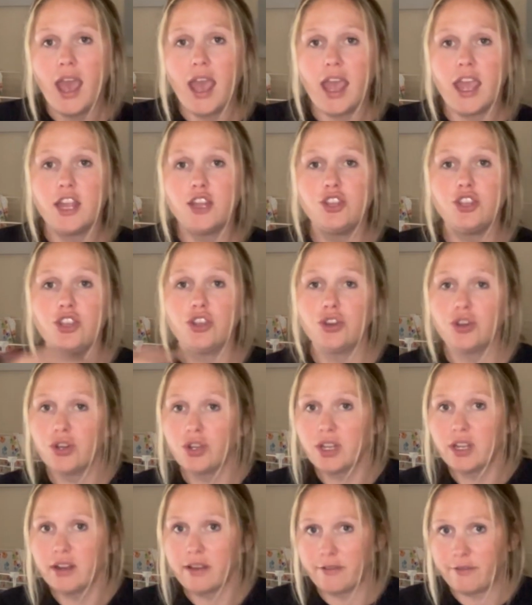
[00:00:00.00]
And you're
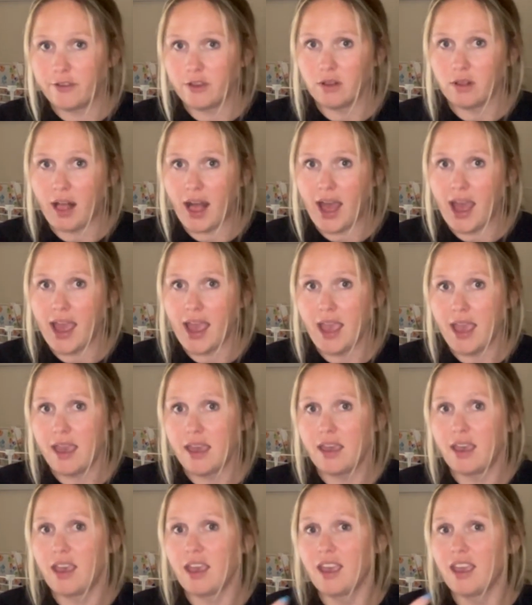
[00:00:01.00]
going to feel
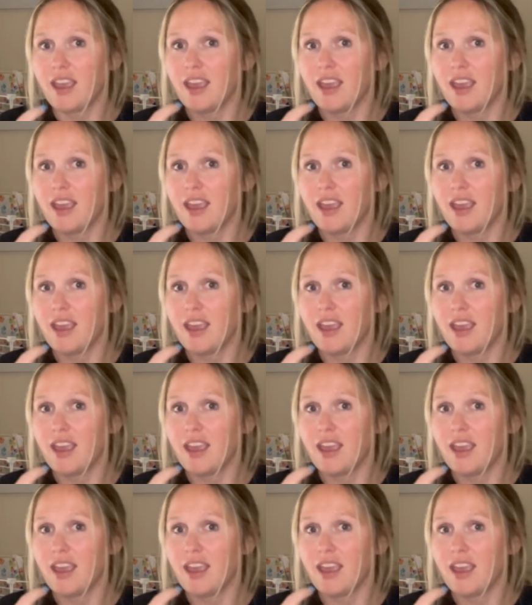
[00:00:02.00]
like,